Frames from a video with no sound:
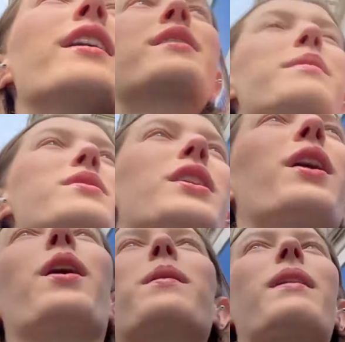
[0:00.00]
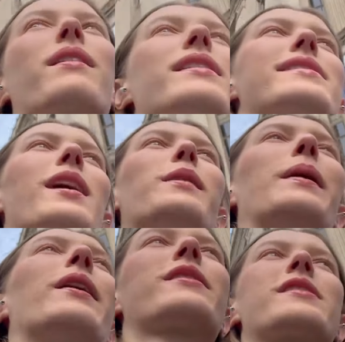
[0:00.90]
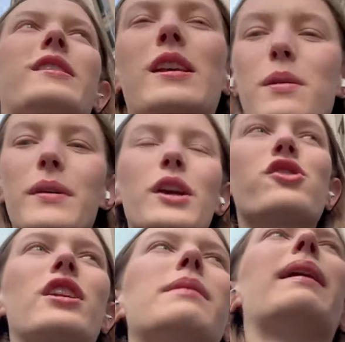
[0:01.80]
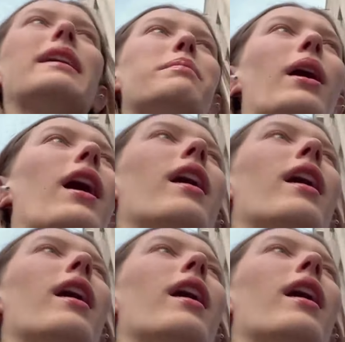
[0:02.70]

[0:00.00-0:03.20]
So I'm just gonna hope they're in Starbucks because that's where we usually meet, but